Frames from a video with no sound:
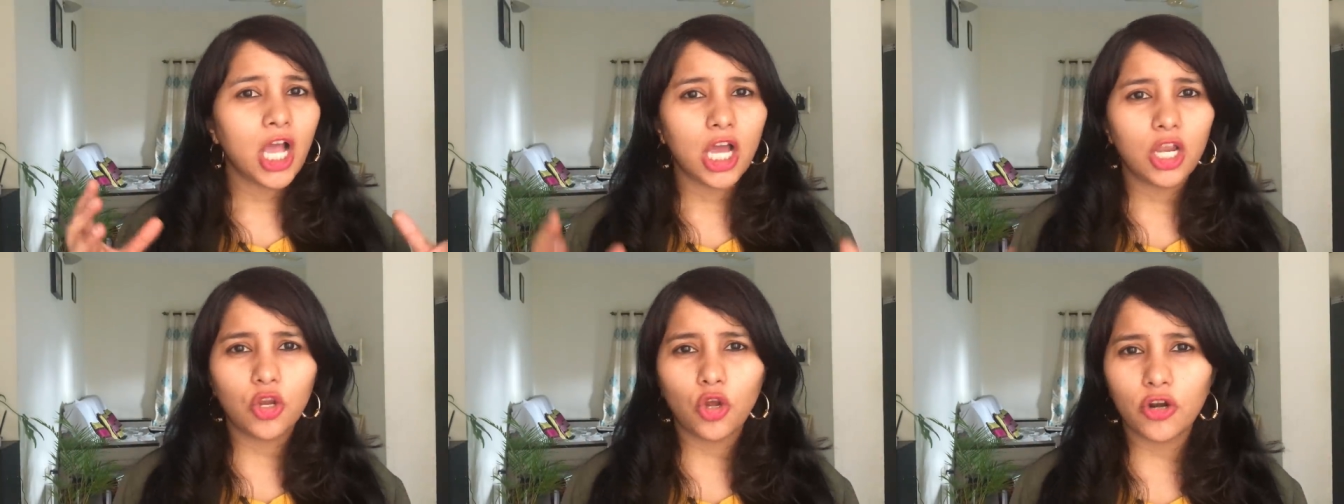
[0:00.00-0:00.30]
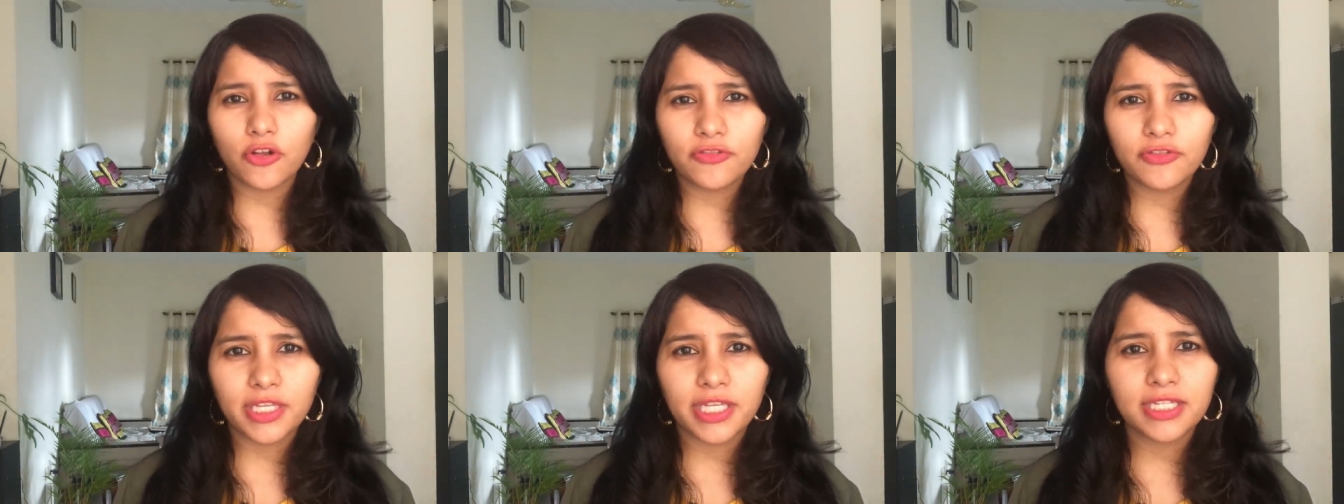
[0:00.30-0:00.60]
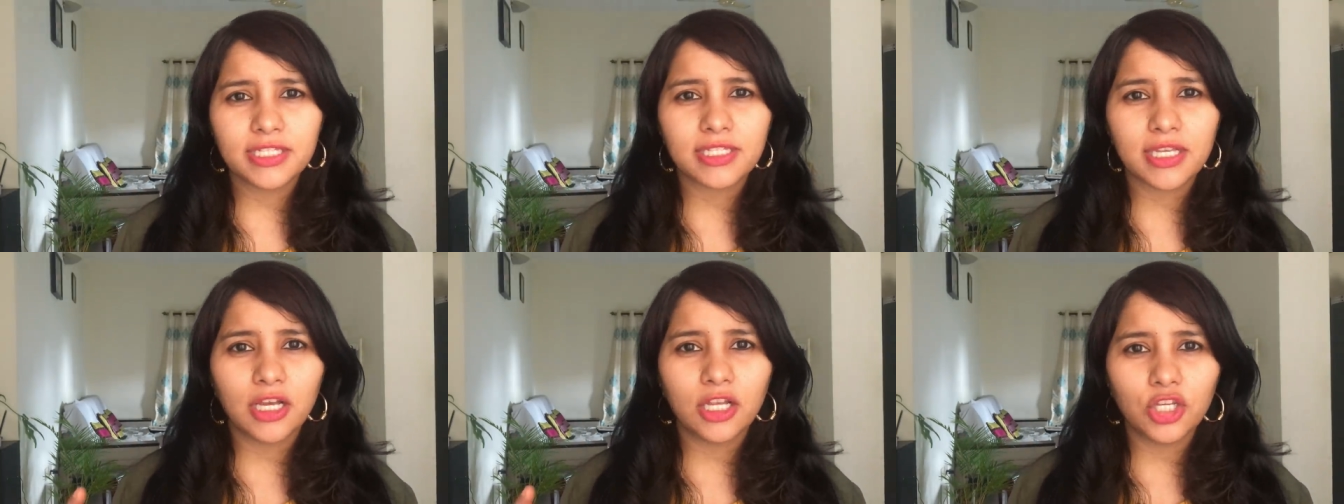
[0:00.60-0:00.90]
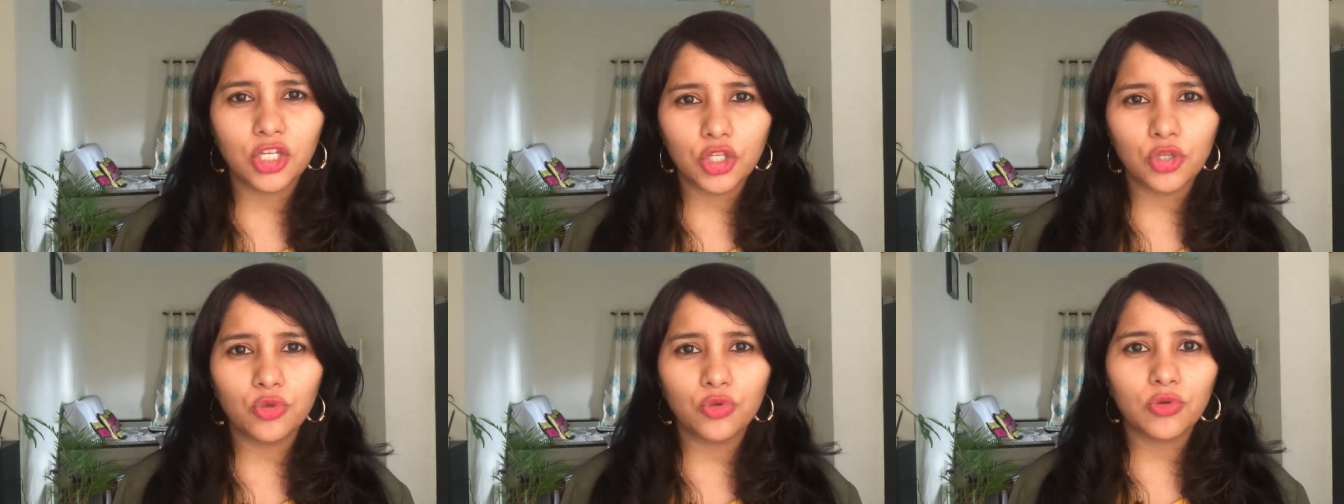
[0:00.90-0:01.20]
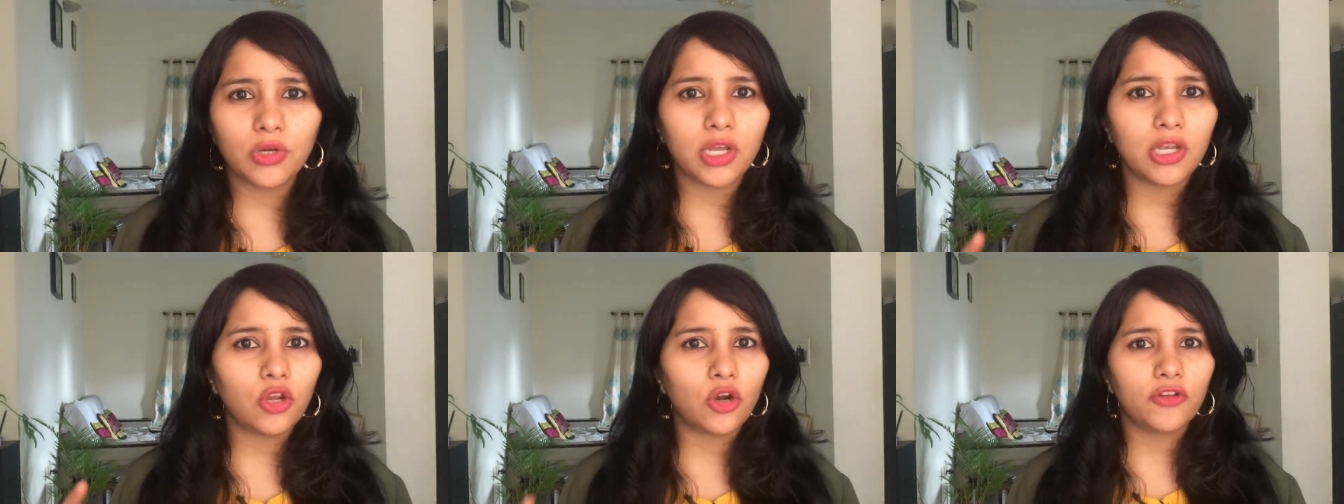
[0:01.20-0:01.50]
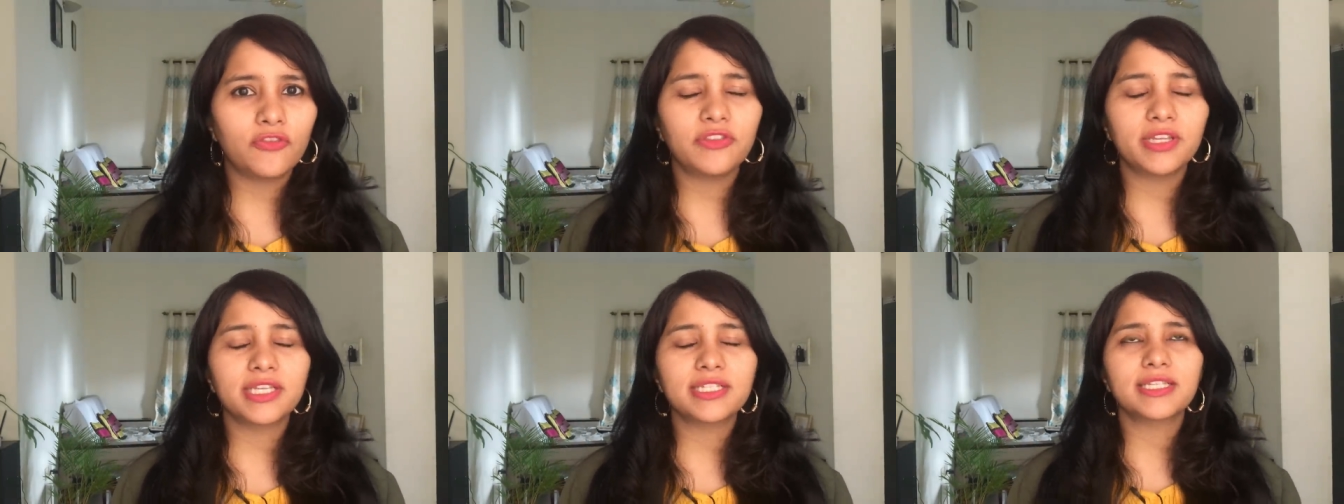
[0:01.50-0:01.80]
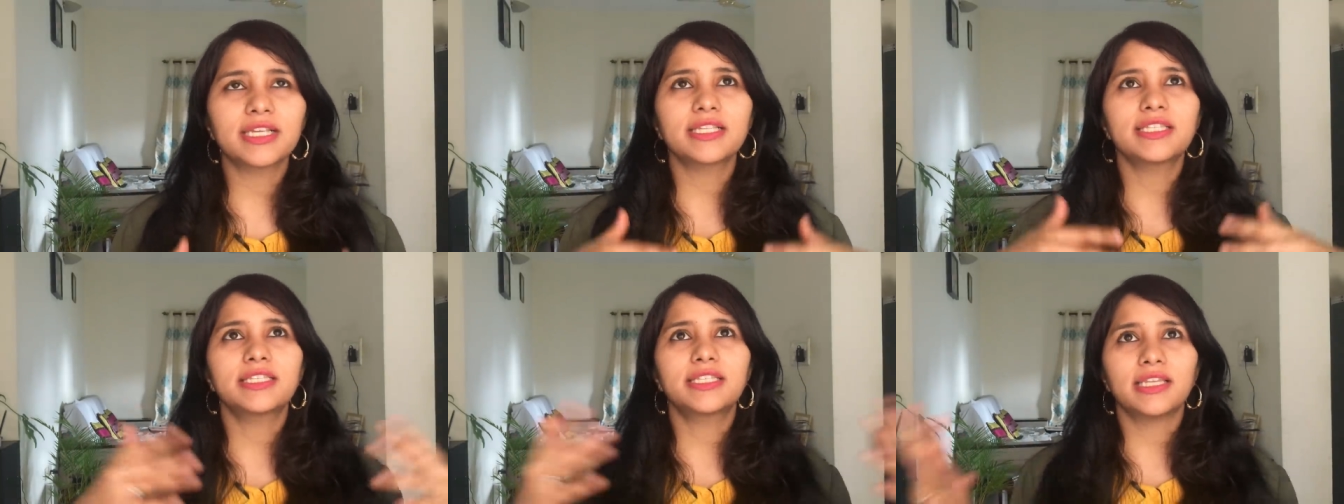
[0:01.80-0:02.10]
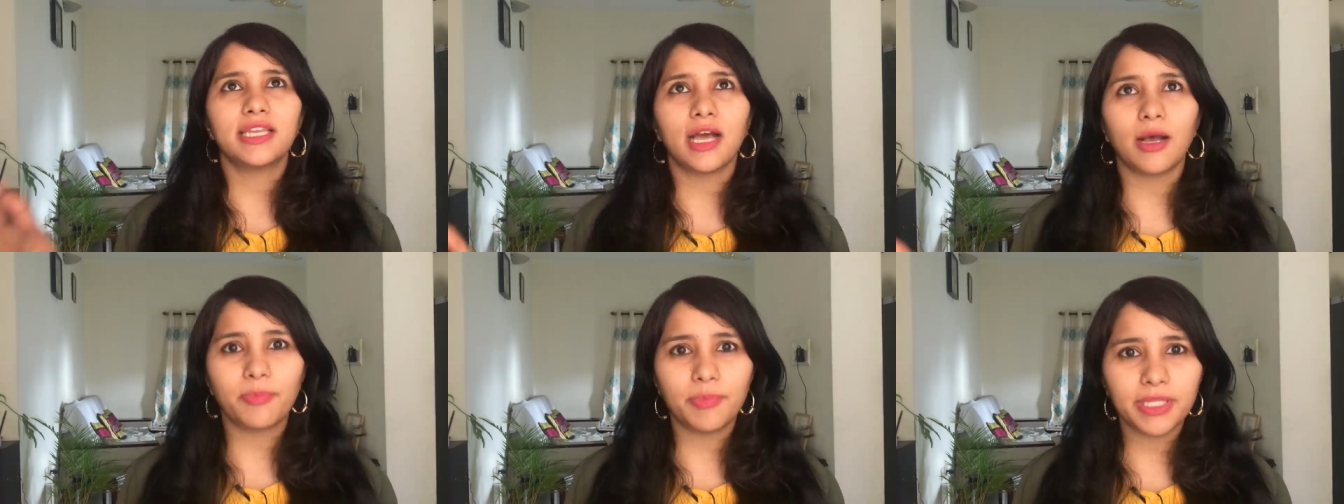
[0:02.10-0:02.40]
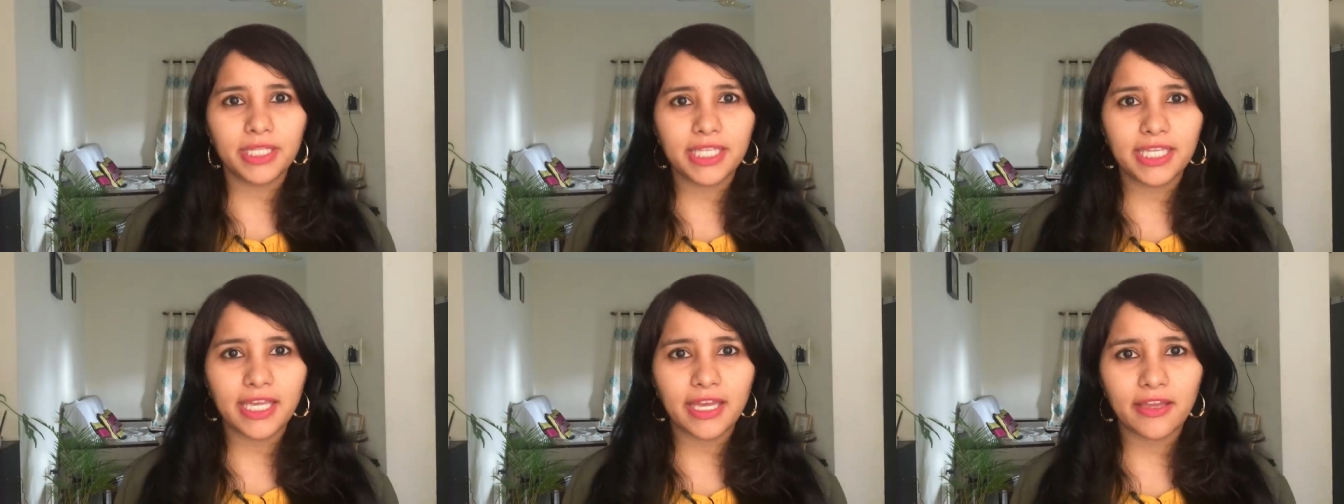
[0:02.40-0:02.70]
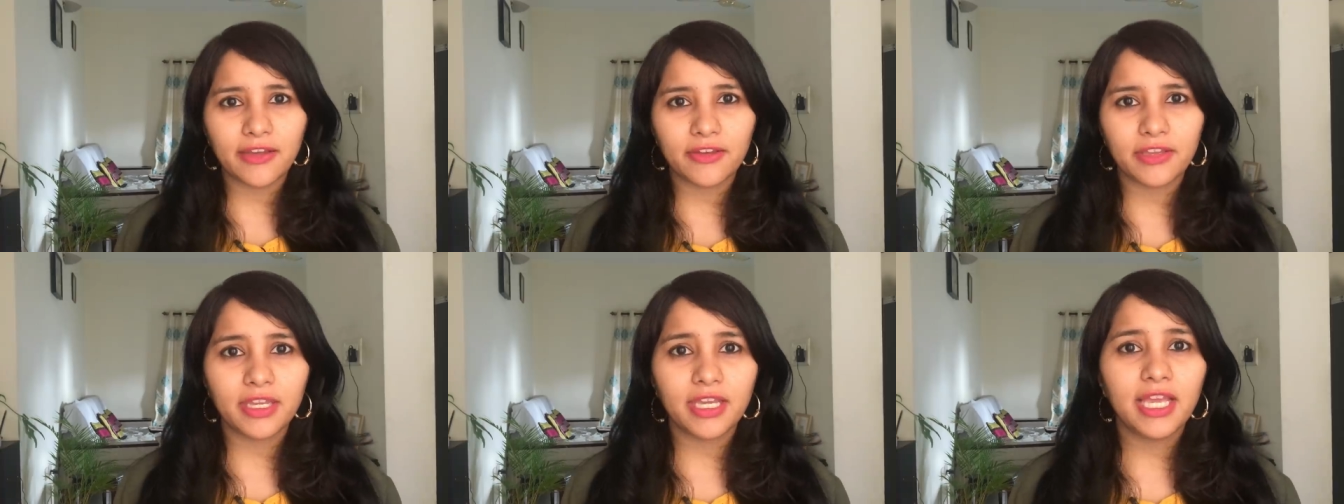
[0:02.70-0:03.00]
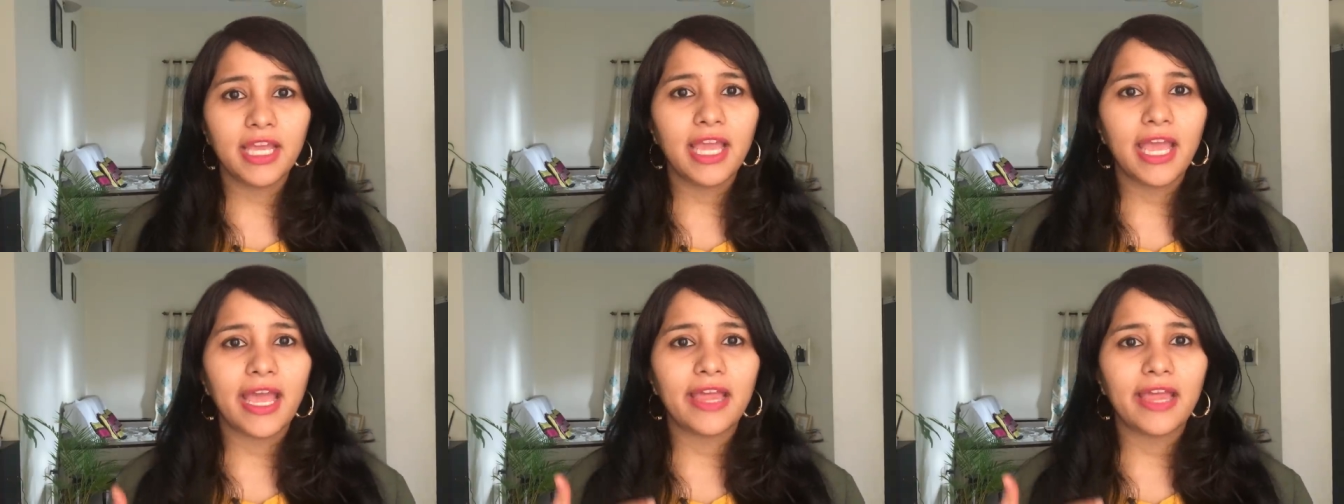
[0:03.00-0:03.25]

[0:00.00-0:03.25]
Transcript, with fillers: A lot of things are new, a lot of things are still up in the air